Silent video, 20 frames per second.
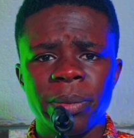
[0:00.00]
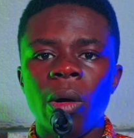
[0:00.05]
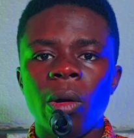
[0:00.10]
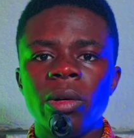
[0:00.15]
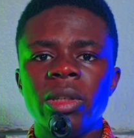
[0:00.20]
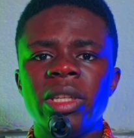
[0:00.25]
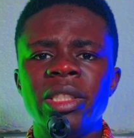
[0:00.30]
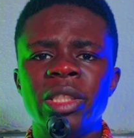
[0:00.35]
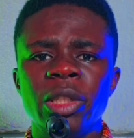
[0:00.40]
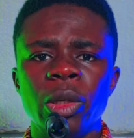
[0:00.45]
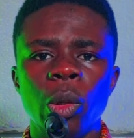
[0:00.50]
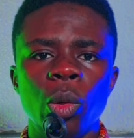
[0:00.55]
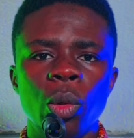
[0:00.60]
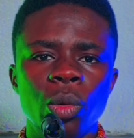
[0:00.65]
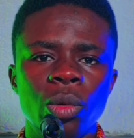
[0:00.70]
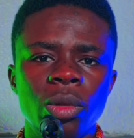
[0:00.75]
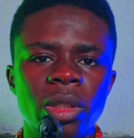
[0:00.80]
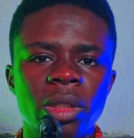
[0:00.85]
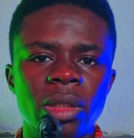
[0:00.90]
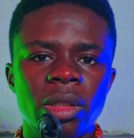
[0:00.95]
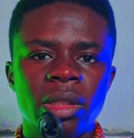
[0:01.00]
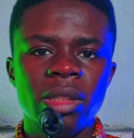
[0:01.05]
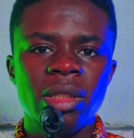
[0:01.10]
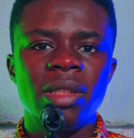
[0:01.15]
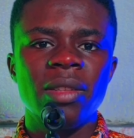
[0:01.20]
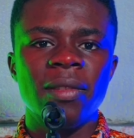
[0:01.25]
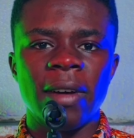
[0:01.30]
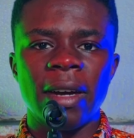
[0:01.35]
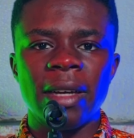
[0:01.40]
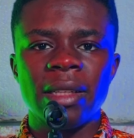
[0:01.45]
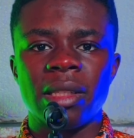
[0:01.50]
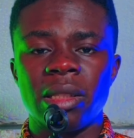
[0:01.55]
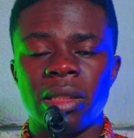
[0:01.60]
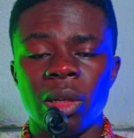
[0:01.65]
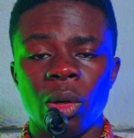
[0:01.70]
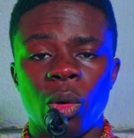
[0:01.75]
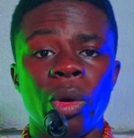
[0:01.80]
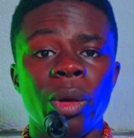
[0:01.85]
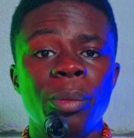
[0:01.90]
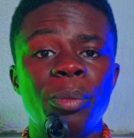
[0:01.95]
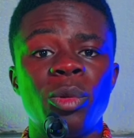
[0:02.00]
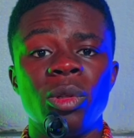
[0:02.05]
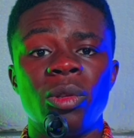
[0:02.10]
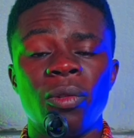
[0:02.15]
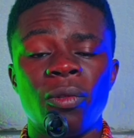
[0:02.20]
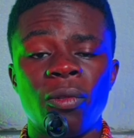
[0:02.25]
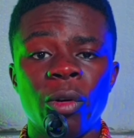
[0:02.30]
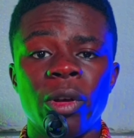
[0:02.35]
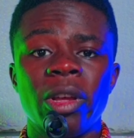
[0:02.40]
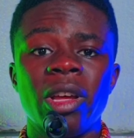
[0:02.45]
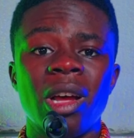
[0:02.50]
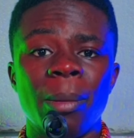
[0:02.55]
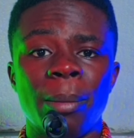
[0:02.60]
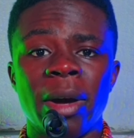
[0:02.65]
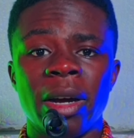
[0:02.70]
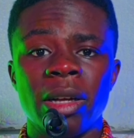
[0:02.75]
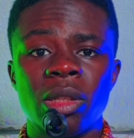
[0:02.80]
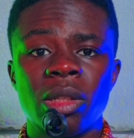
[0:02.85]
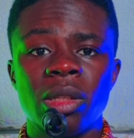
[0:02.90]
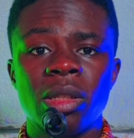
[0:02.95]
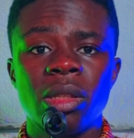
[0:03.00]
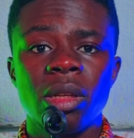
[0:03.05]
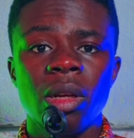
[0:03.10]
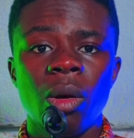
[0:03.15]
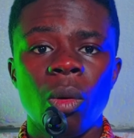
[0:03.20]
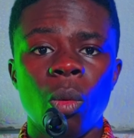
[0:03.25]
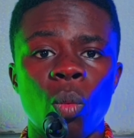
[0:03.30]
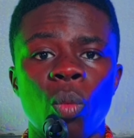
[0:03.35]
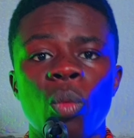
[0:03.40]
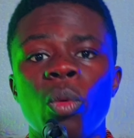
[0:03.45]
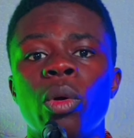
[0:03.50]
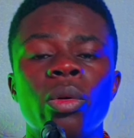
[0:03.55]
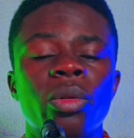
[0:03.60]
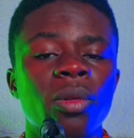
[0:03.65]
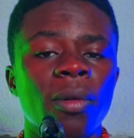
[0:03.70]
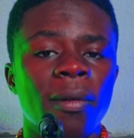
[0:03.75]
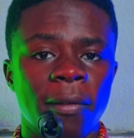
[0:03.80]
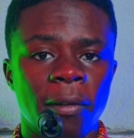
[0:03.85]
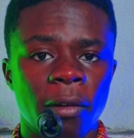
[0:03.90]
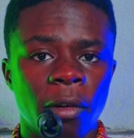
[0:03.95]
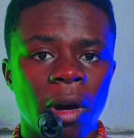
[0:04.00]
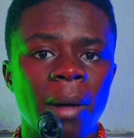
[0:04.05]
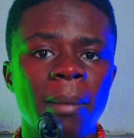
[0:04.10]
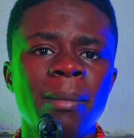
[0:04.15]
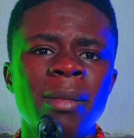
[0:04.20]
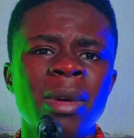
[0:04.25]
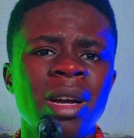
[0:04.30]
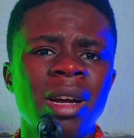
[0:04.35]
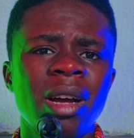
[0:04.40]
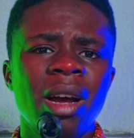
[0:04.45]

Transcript: Under the hood, this device is equipped with 4GB worth of RAM